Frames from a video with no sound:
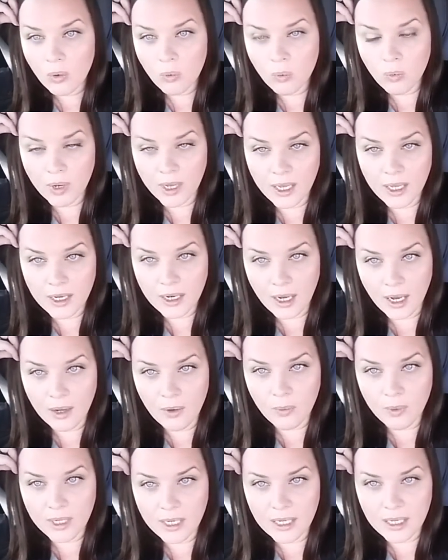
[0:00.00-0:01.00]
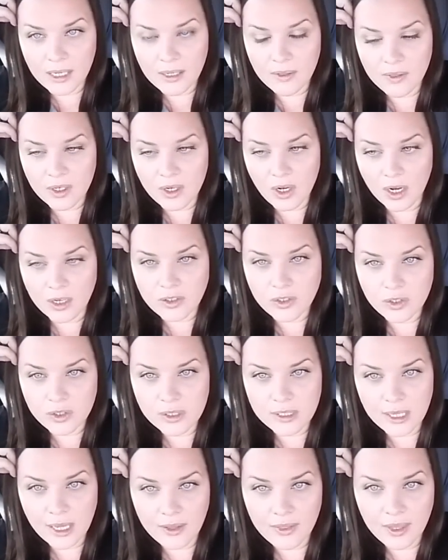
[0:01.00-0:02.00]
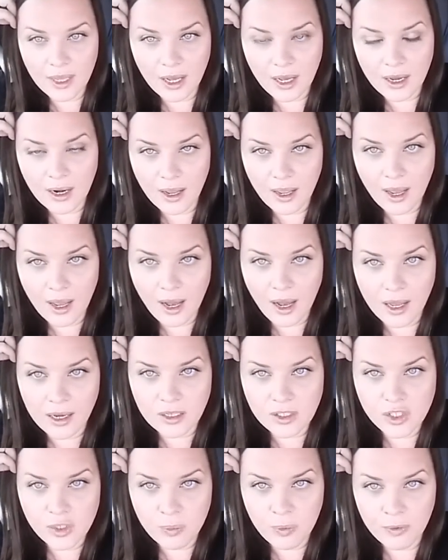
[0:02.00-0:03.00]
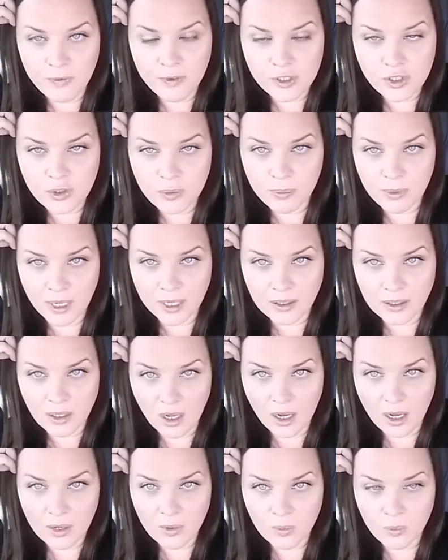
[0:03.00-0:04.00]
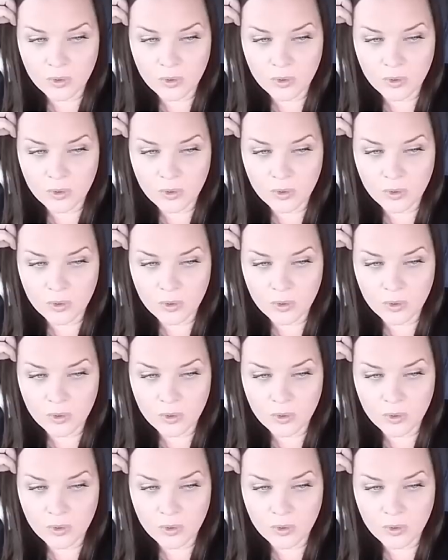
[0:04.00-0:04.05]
when I went in, the doctor said that I had a superficial blood clot,